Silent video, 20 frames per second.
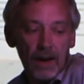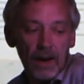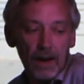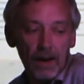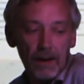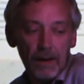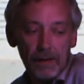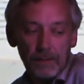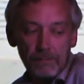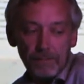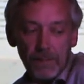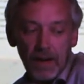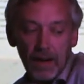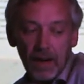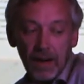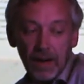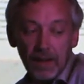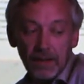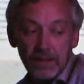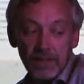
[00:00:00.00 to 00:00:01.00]

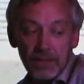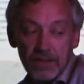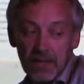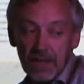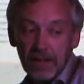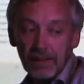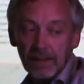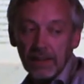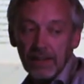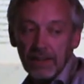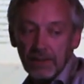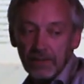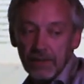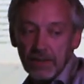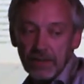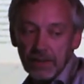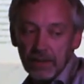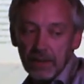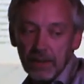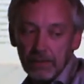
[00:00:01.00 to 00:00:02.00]
And sadly,
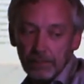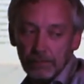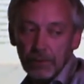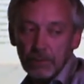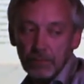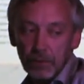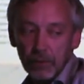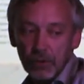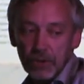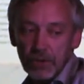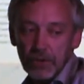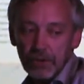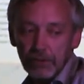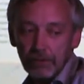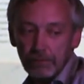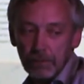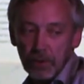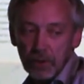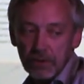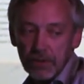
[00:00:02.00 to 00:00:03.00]
there's a proportion
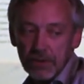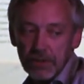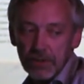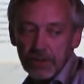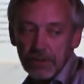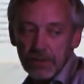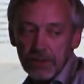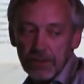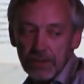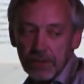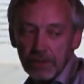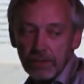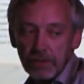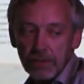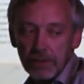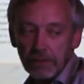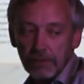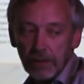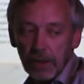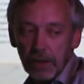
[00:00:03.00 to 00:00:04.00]
of boxers who
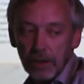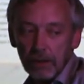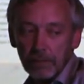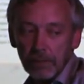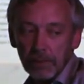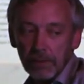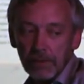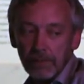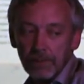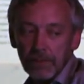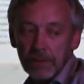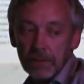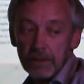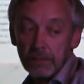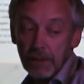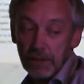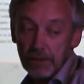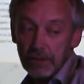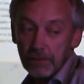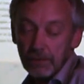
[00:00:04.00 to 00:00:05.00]
develop
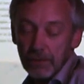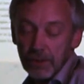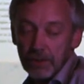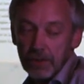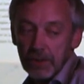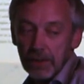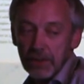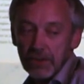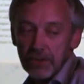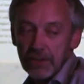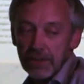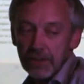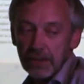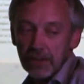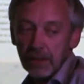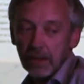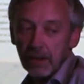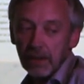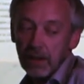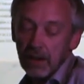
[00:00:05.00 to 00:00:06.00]
Dementia
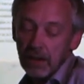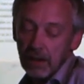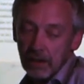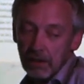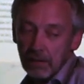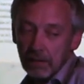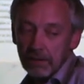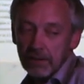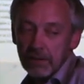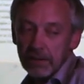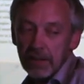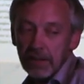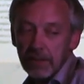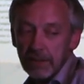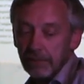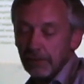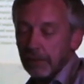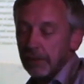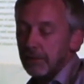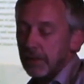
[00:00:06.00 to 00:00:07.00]
Pugilistica 10
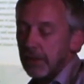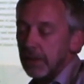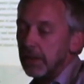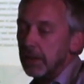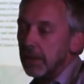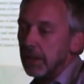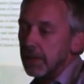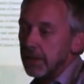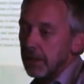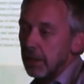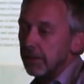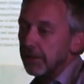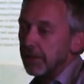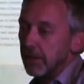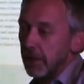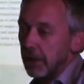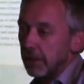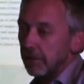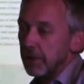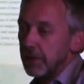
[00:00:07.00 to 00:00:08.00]
to 15 years
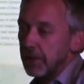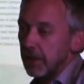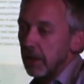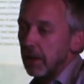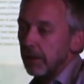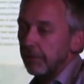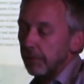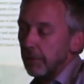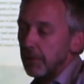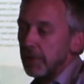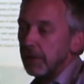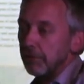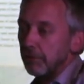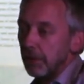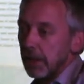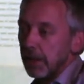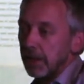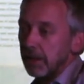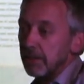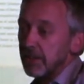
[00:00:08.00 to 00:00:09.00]
after they retire from the
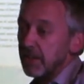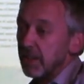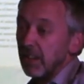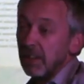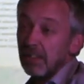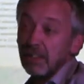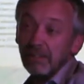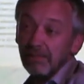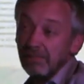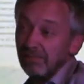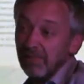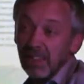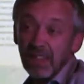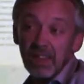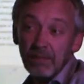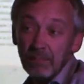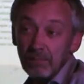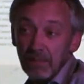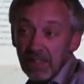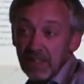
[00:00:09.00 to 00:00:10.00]
ring, so
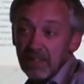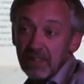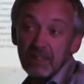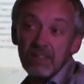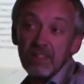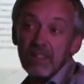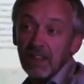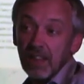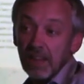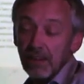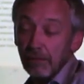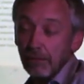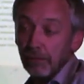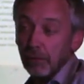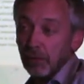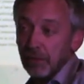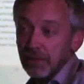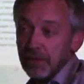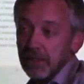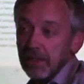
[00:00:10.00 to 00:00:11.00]
mid to late
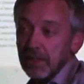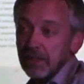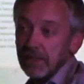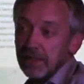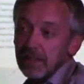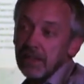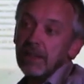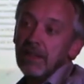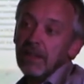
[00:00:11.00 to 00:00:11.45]
40s,